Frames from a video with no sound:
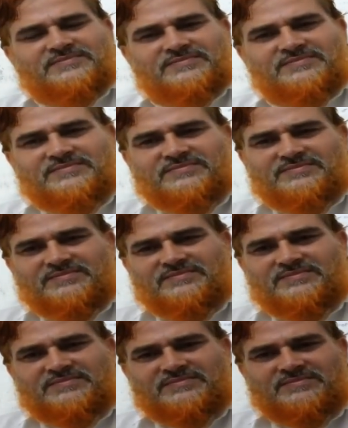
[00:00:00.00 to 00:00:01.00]

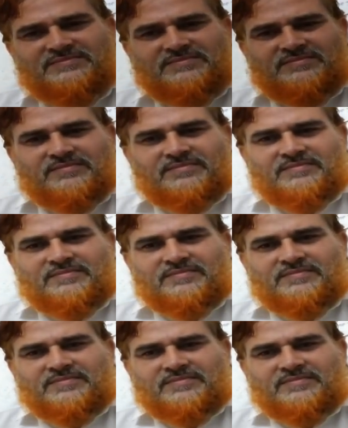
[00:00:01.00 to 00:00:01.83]
No one is speaking in this clip.